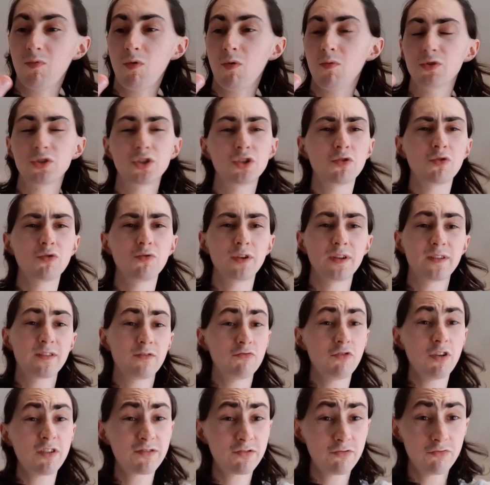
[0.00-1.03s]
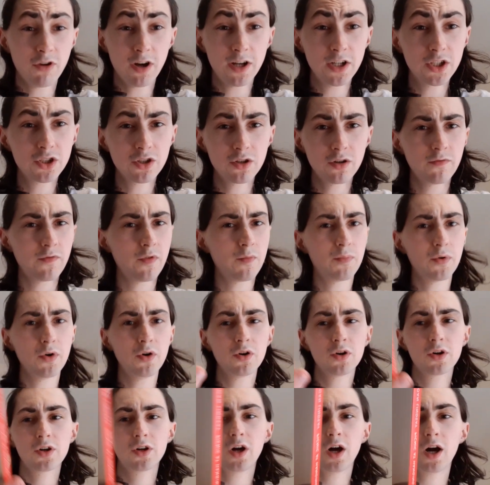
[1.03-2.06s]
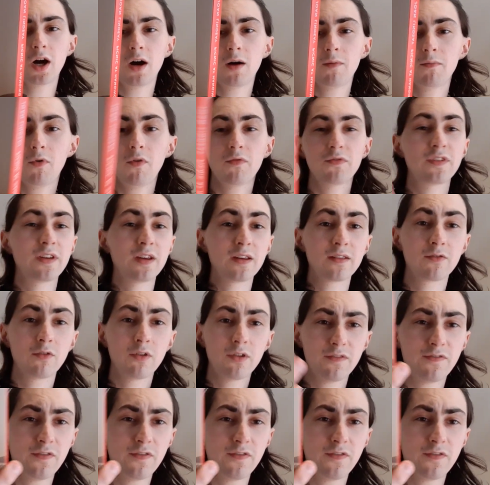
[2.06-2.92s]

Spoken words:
What would you call this? A restoration of a book. Obviously, it's not the